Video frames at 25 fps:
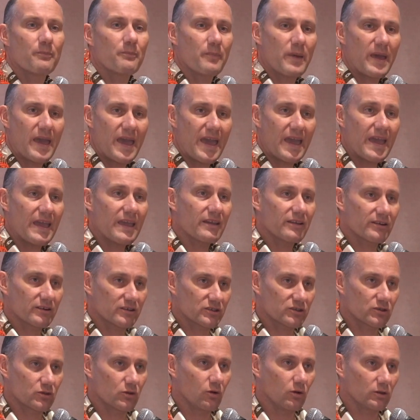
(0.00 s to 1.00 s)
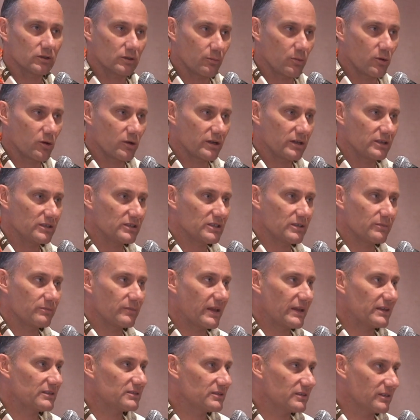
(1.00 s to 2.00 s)
pay your school to put in
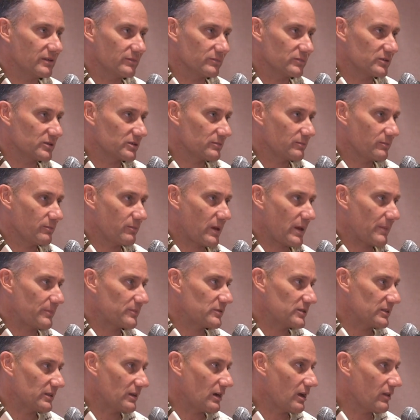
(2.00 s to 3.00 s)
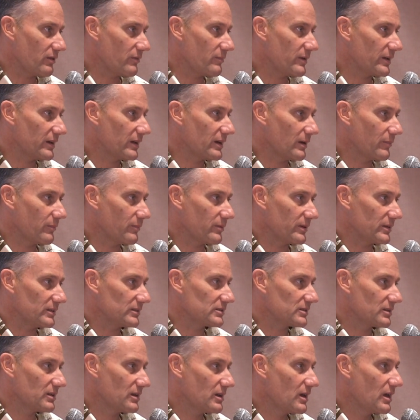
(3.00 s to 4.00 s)
gymnasiums. Pepsi, all the big
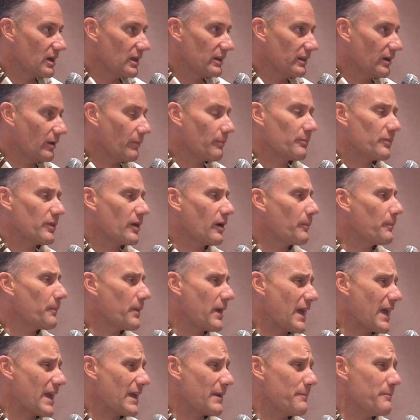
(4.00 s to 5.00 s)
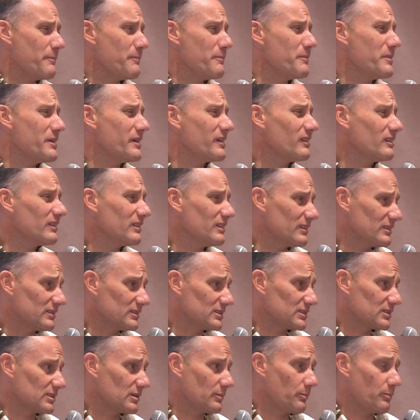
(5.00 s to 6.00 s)
companies. They'll pay
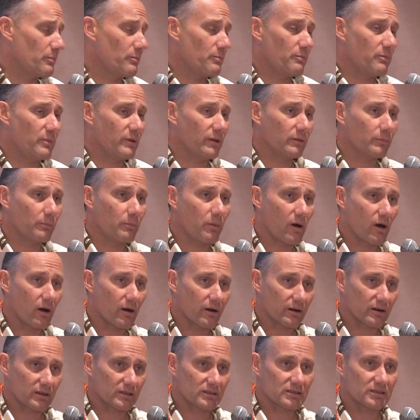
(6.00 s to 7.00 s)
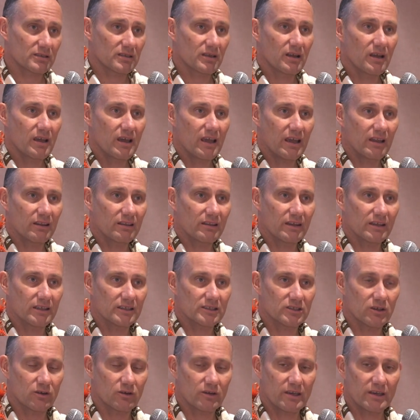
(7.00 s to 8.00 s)
millions to build parks and things
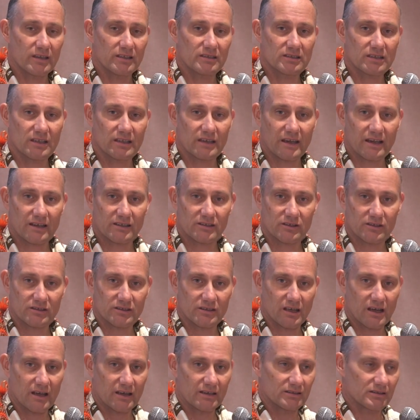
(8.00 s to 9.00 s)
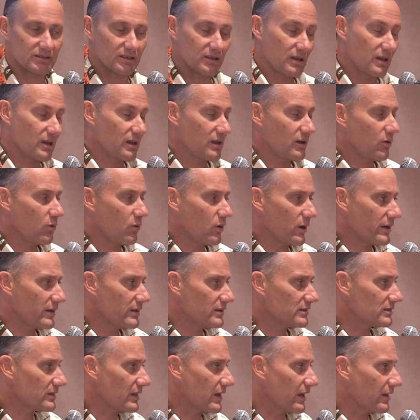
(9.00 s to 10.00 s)
so kids can exercise. Why
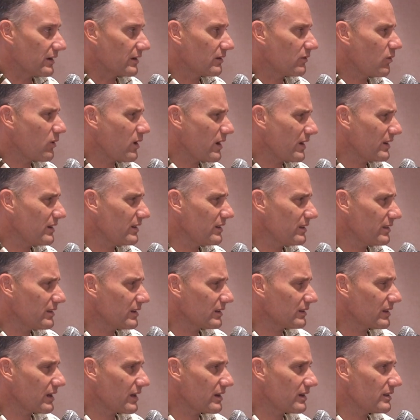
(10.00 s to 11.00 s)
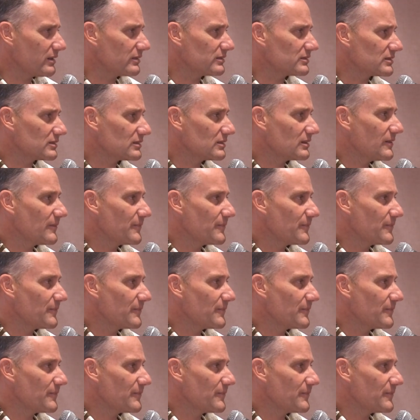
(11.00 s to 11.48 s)
is that? Why do you think that is?